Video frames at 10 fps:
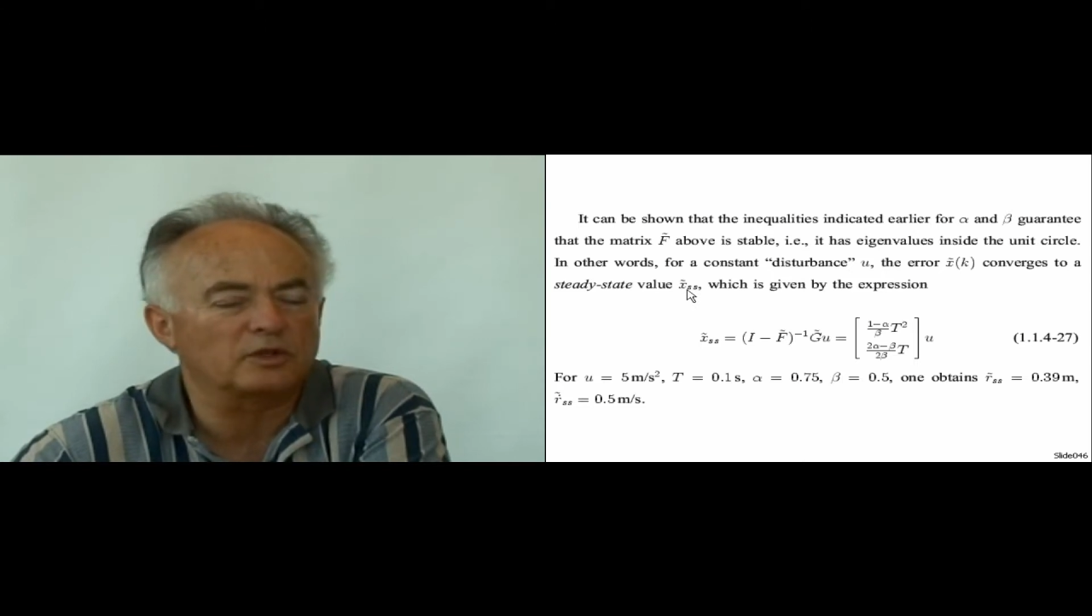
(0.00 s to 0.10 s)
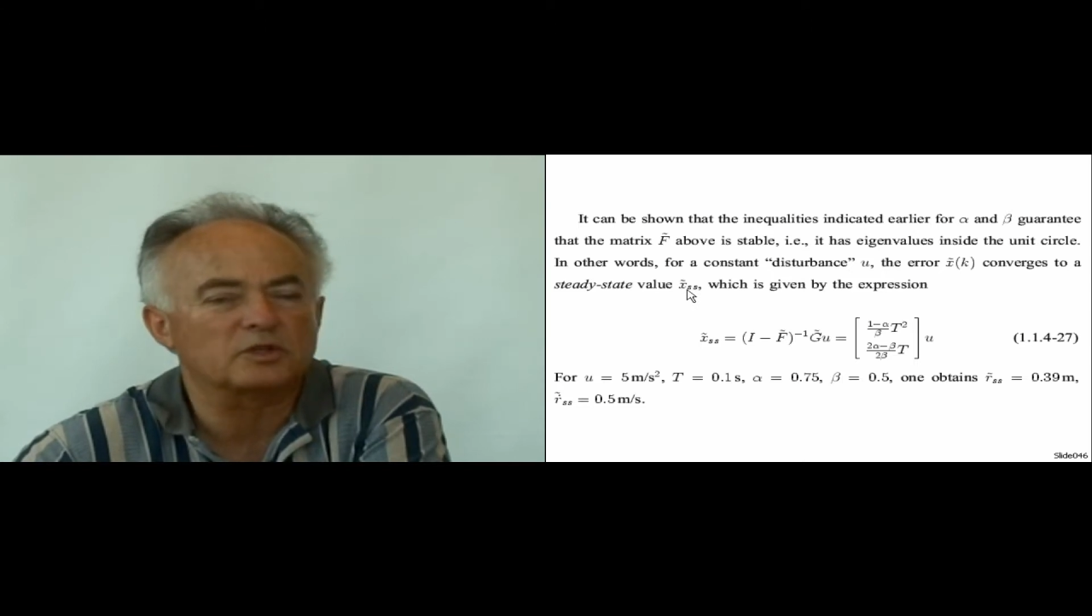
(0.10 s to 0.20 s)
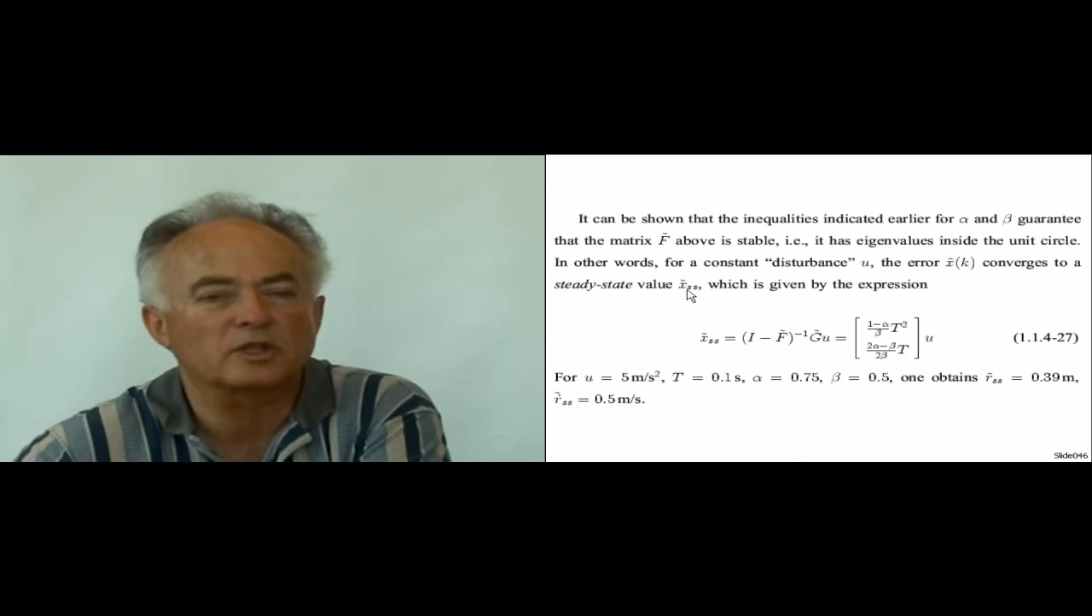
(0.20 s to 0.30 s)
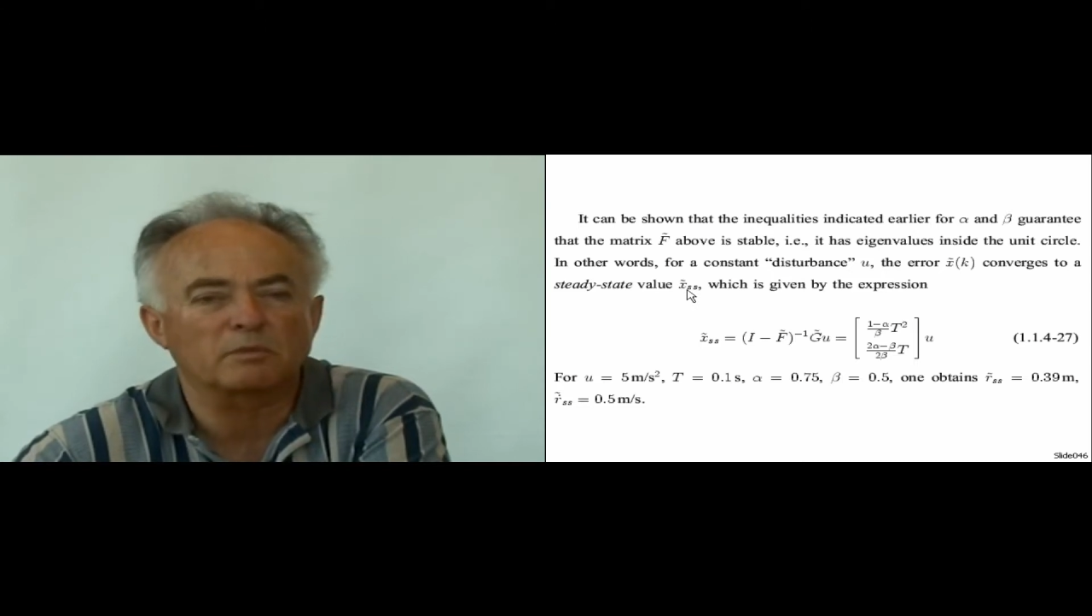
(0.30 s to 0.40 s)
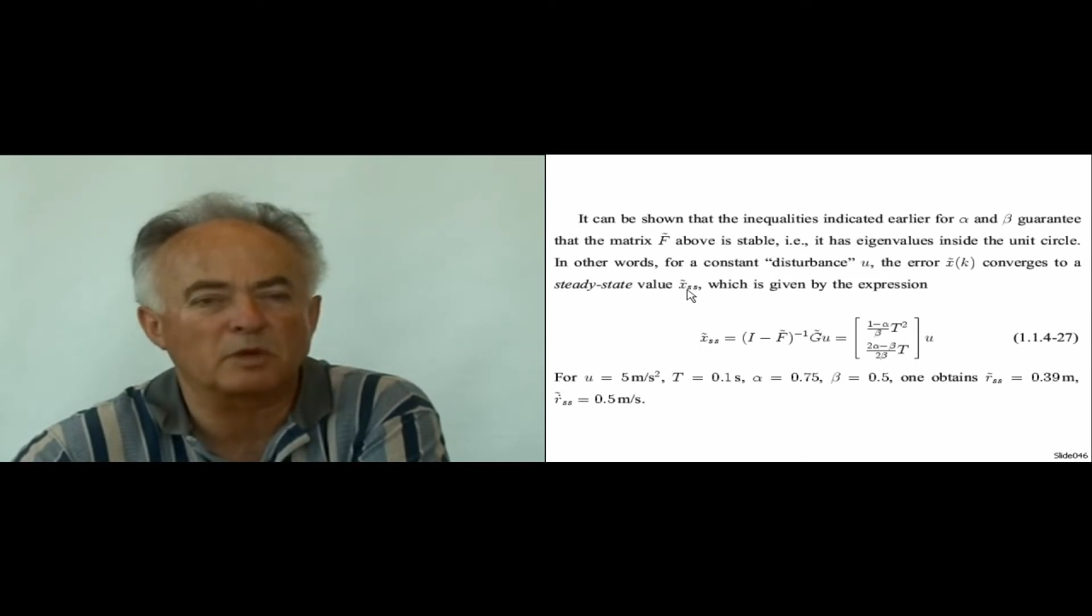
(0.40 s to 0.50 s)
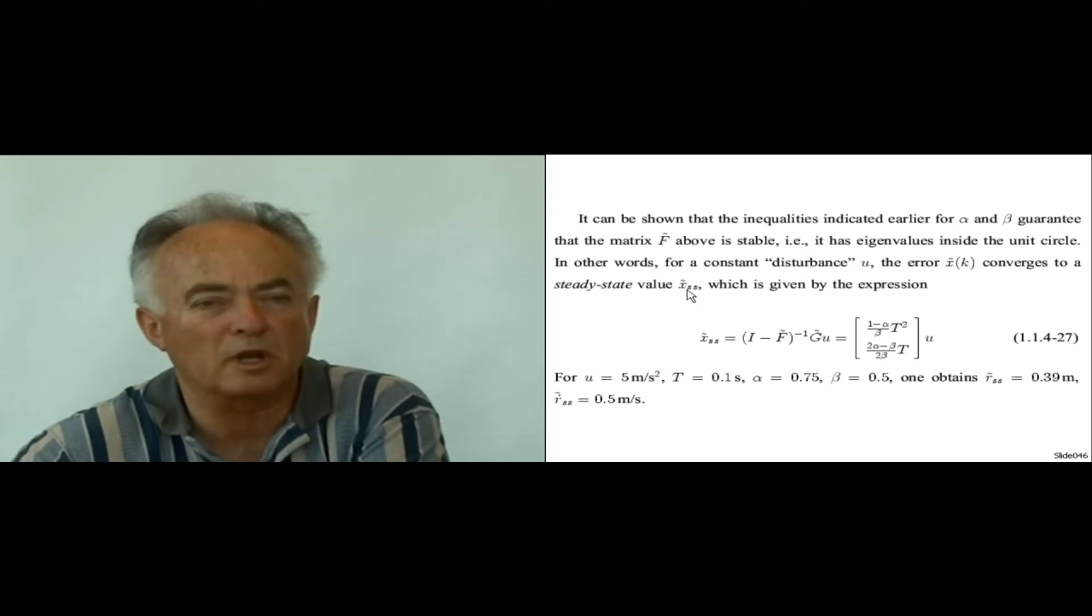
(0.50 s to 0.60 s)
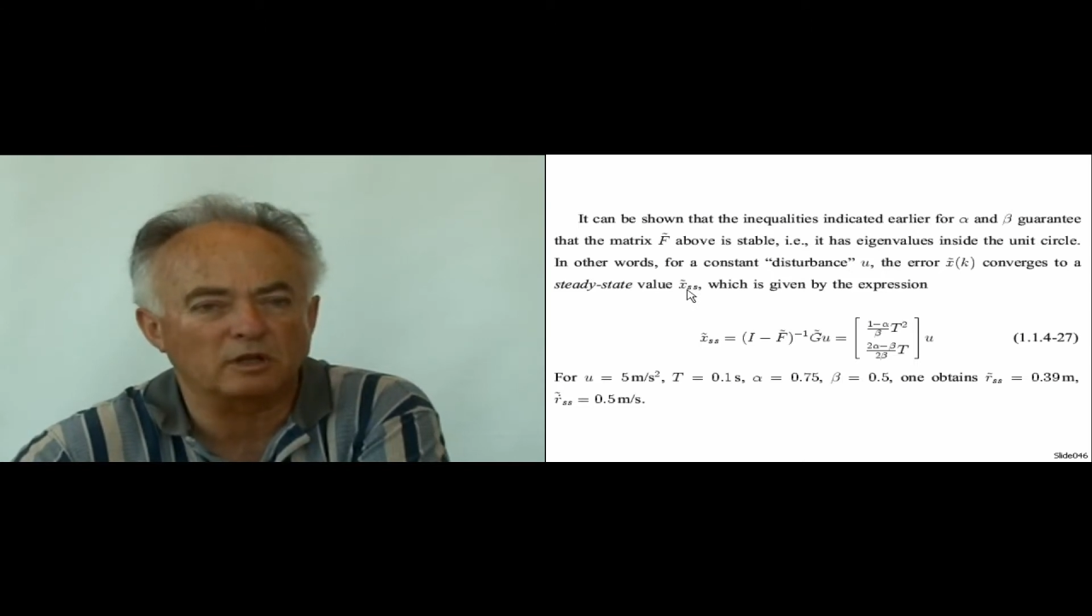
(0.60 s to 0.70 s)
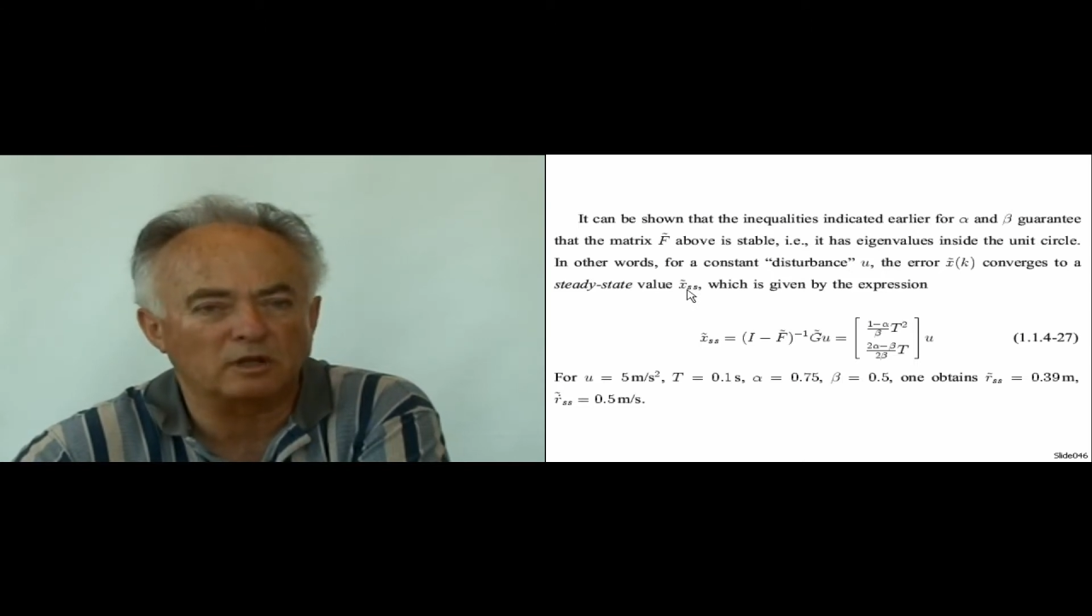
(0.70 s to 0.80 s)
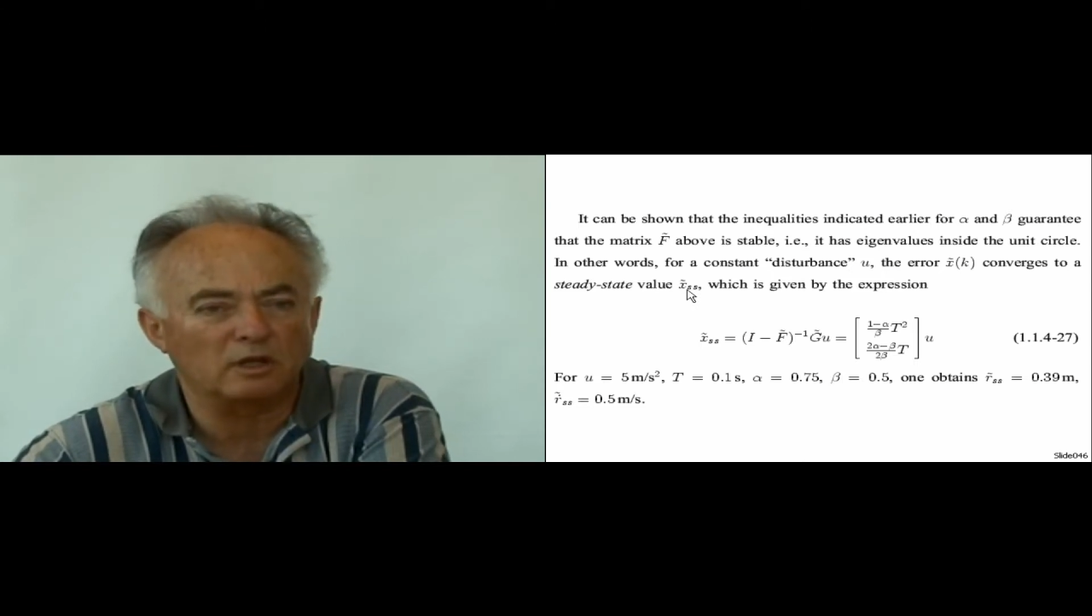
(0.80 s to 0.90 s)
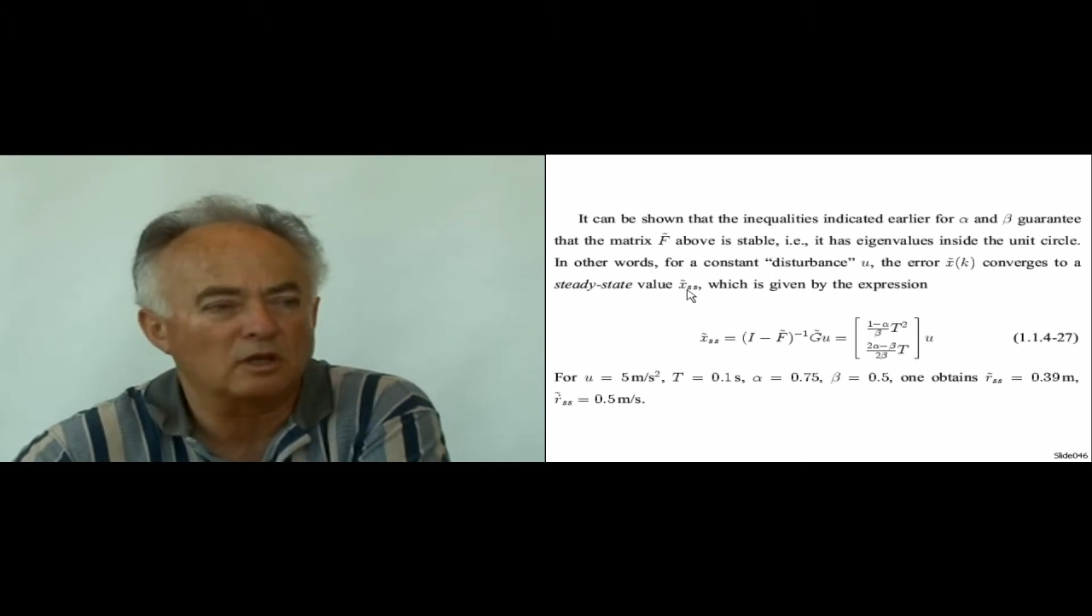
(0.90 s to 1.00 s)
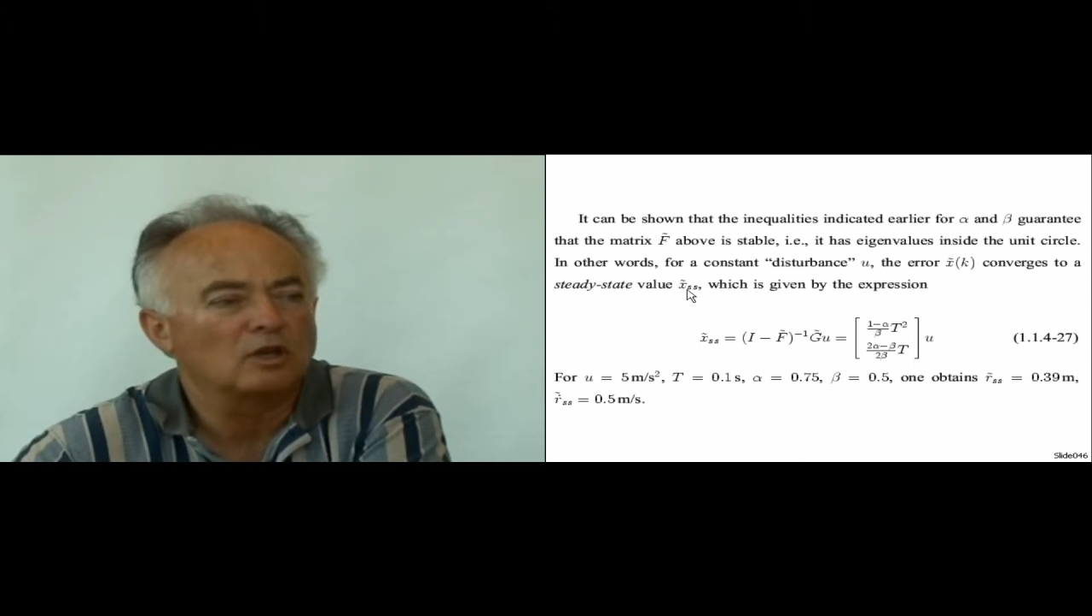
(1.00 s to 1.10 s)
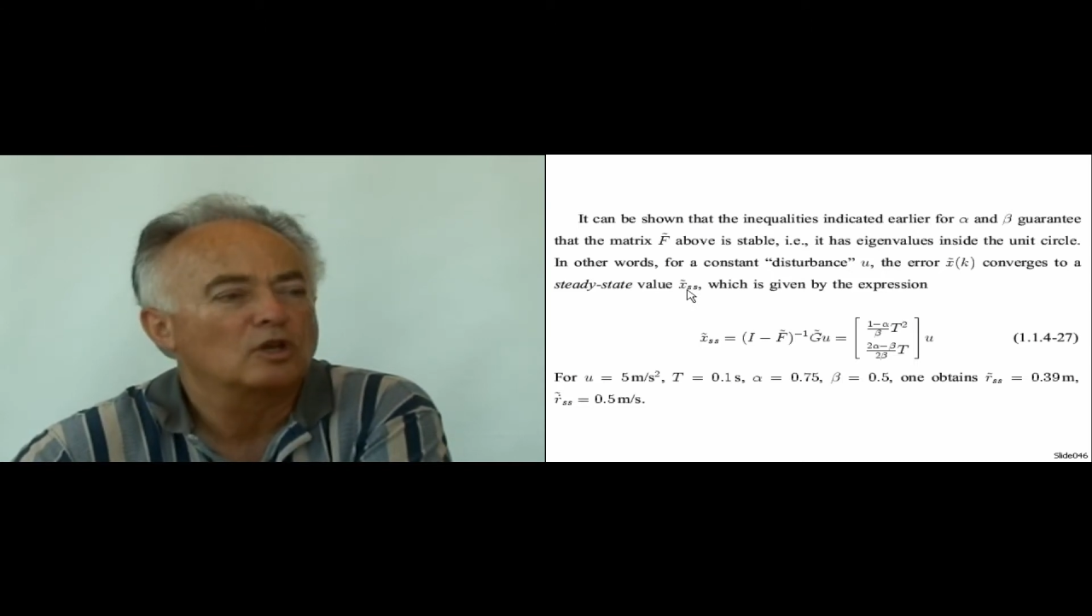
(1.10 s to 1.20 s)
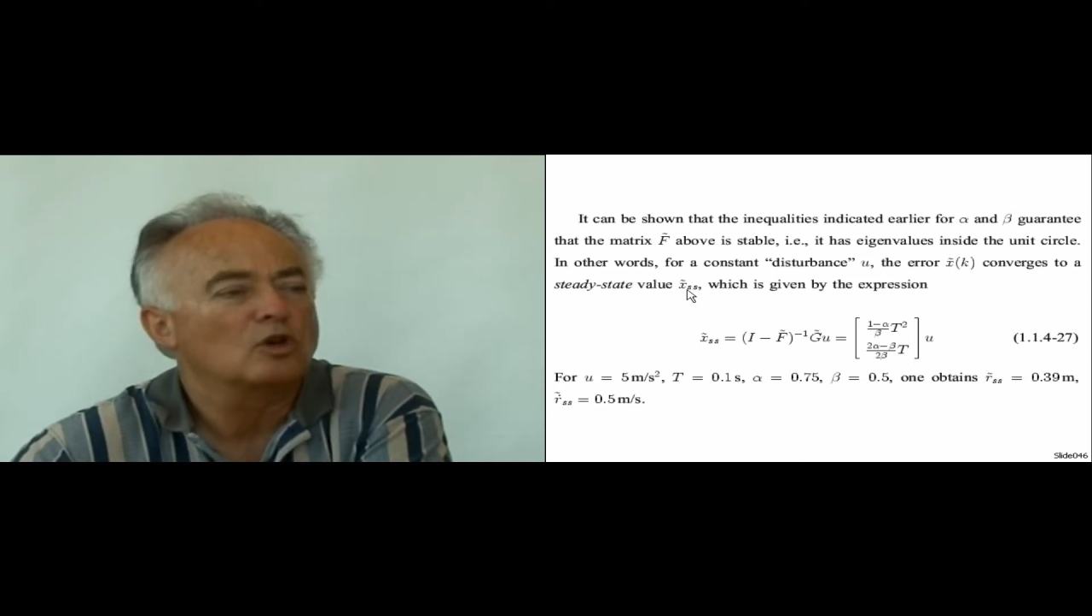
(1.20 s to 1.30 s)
the stability,